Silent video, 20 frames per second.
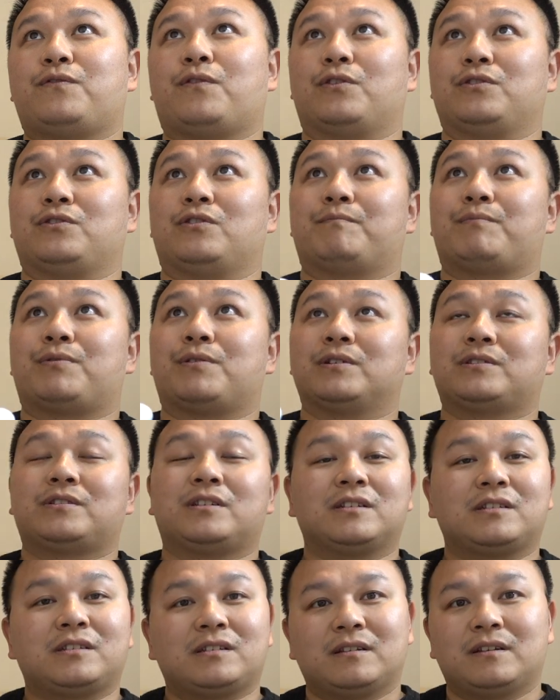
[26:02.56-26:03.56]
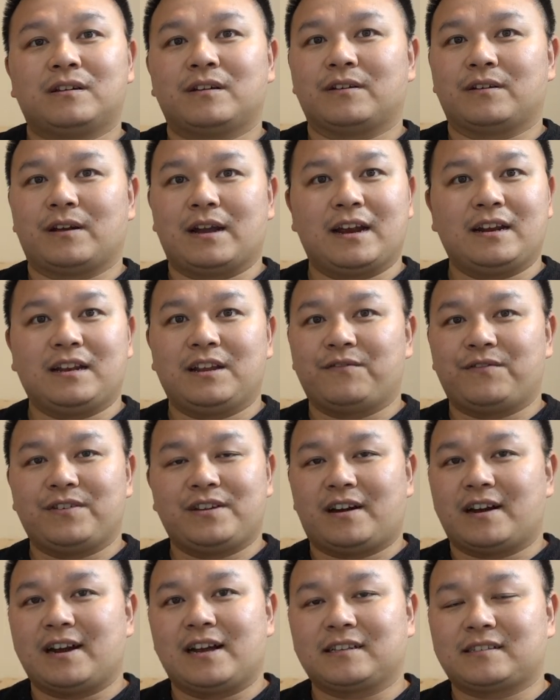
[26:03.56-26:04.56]
for your purchase, any
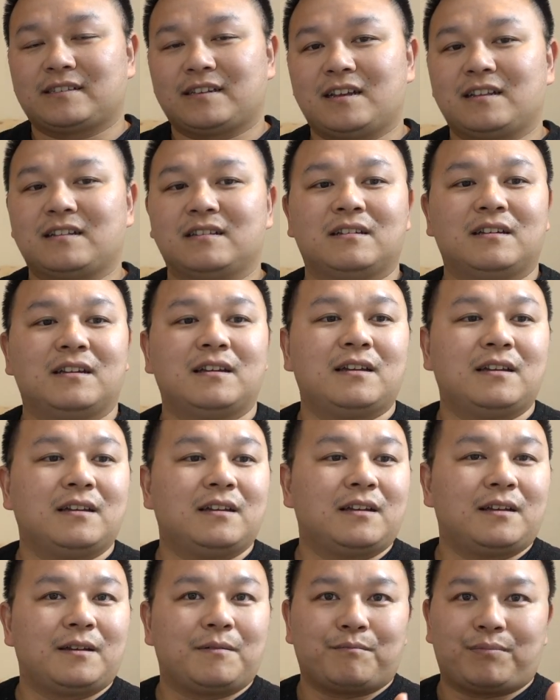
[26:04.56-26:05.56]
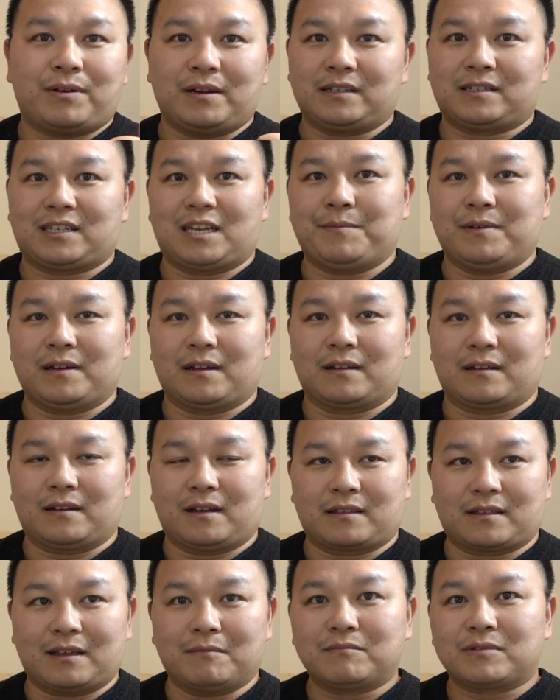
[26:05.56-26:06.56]
VR headset, please give me
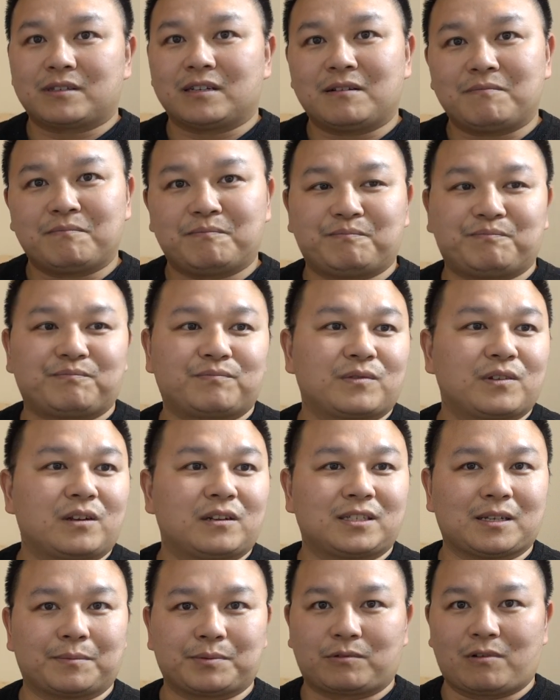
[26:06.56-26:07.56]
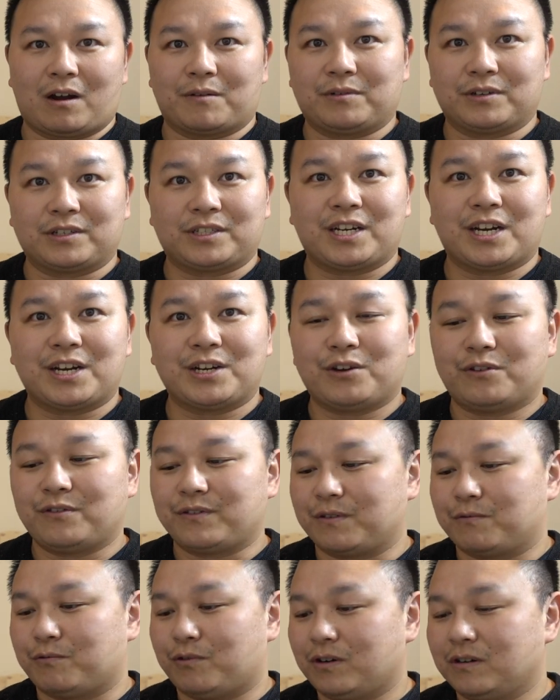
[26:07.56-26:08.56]
a thumbs up. Subscribe to the channel if
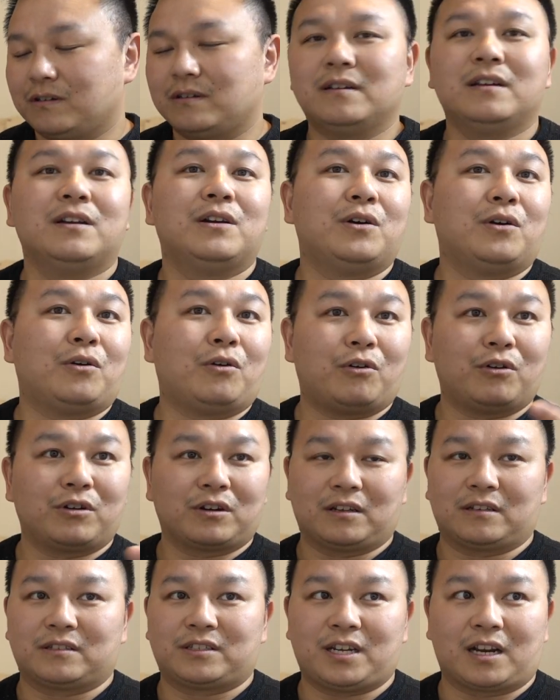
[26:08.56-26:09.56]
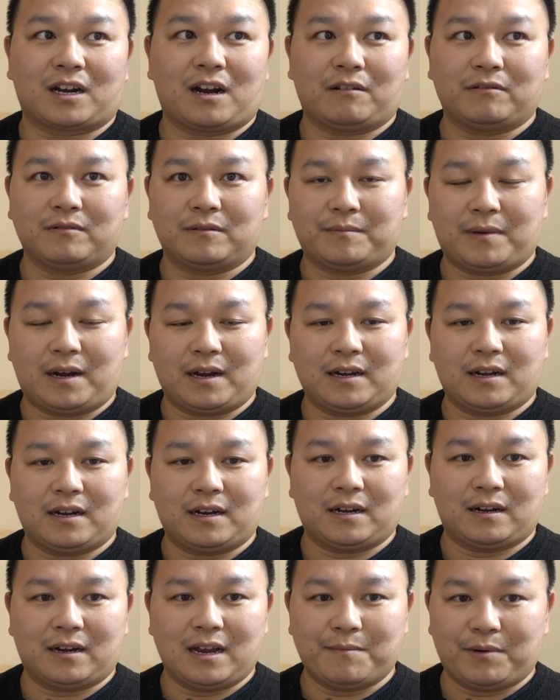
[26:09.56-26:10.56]
you want, or you can check out my
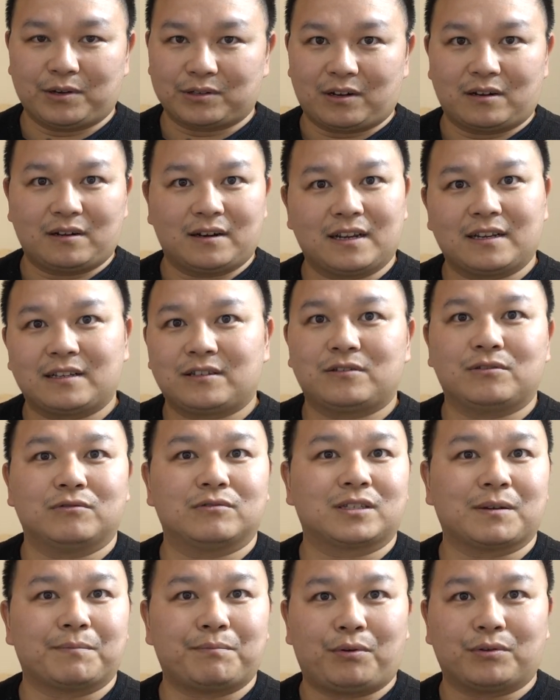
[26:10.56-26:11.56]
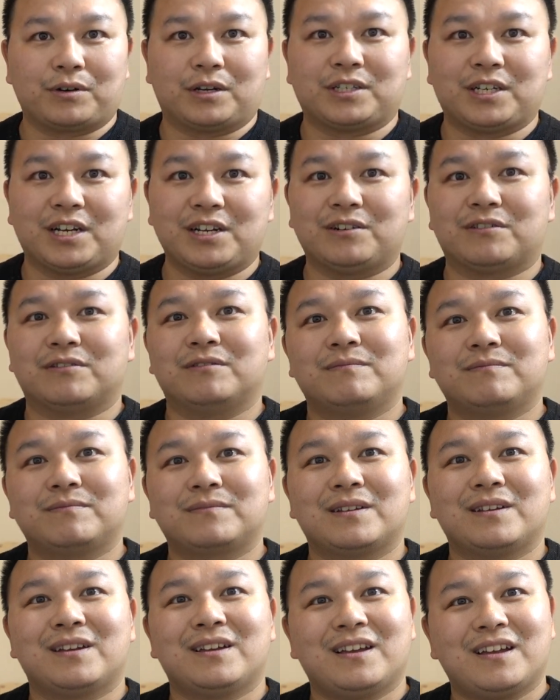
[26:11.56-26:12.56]
Amazon link to support the channel.
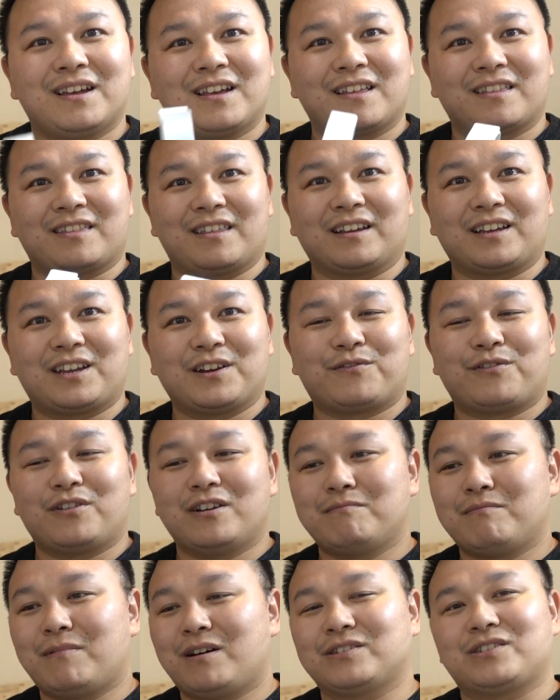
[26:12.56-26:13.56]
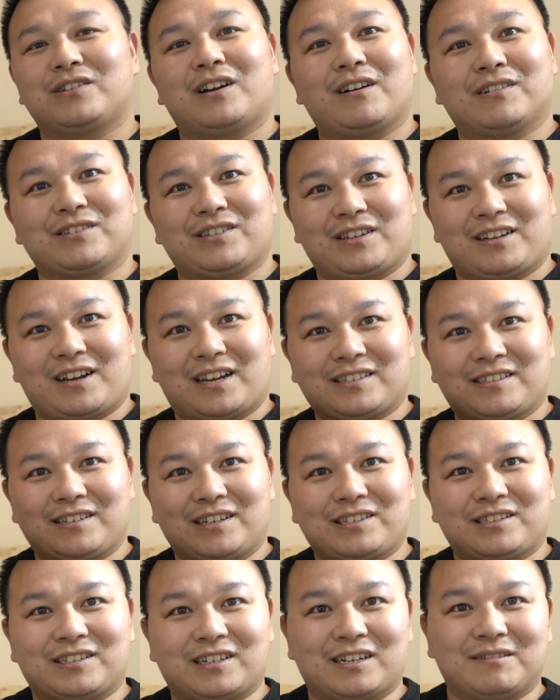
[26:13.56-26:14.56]
Thank you very much. I'll see you guys
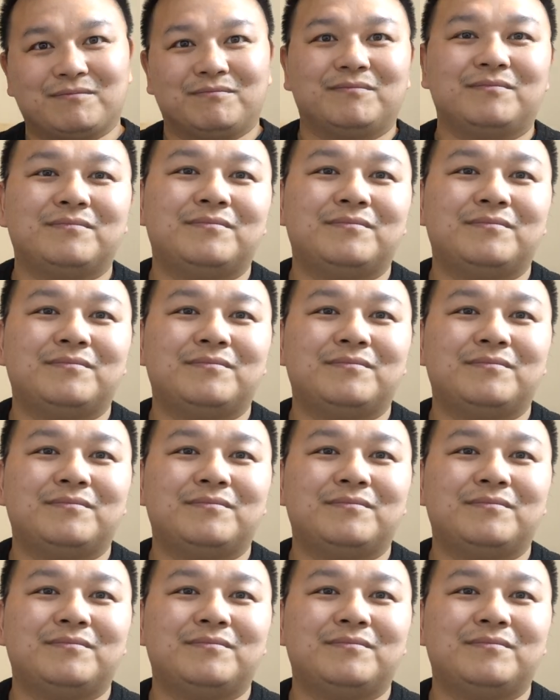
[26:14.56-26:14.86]
next time.